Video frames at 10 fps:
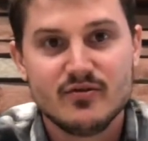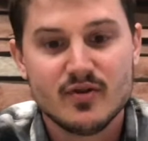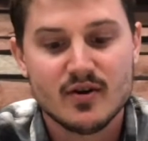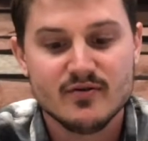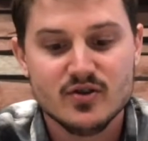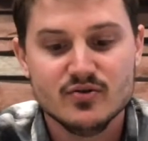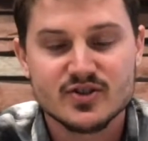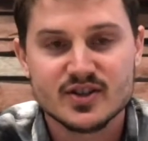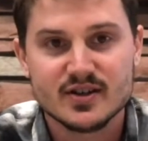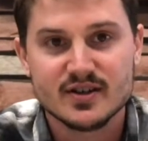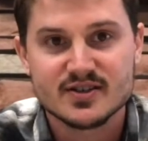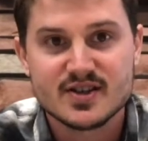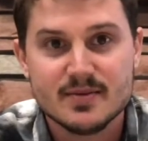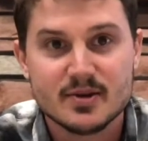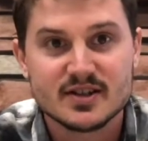of using and
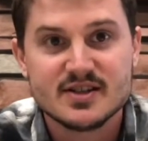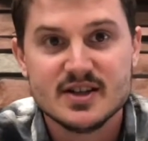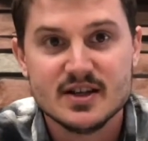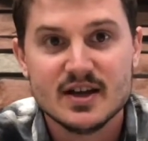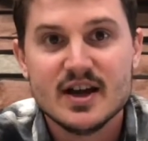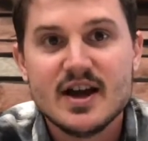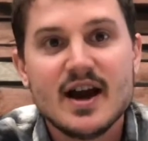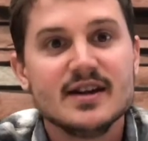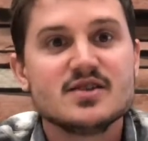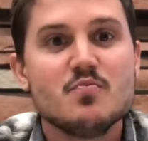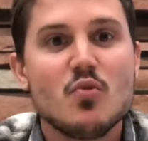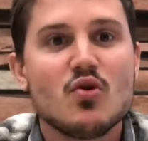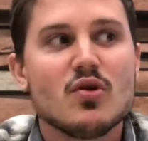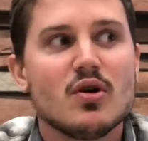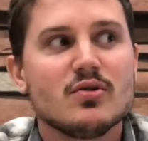steeping tea, and it's
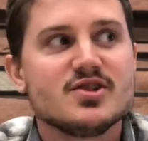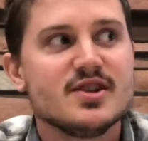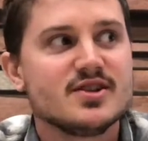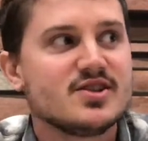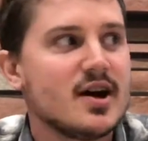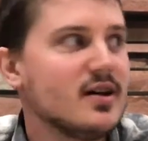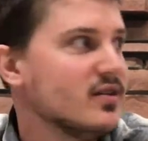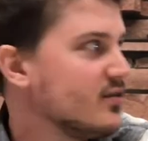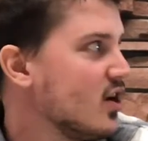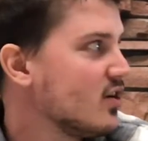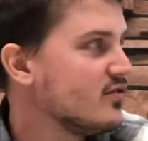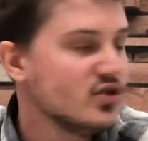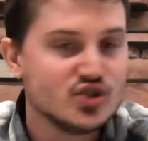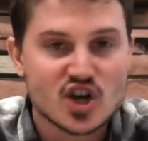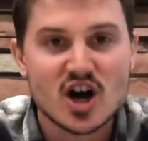more to the style of Gong Fu
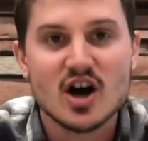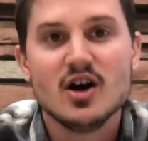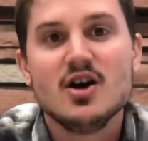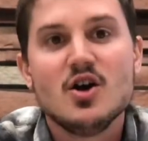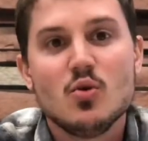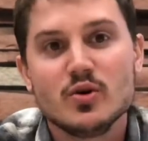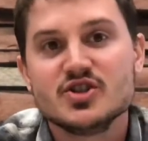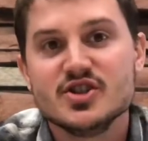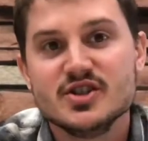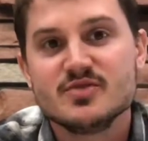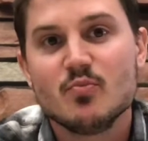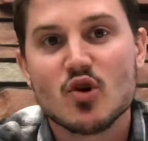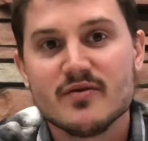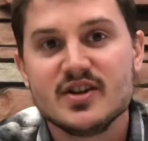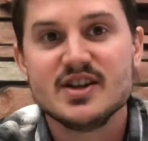Cha, which is more
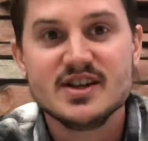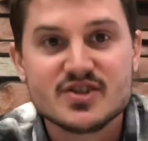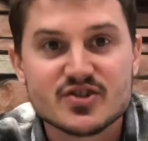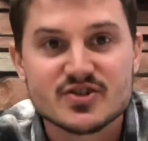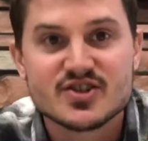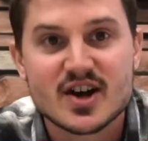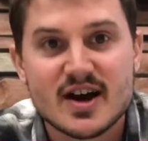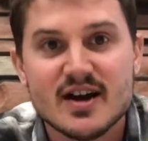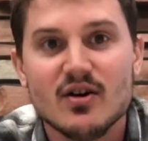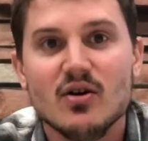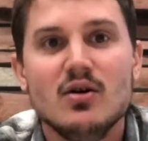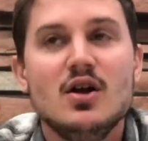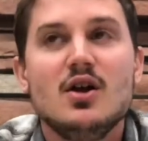of an Eastern style,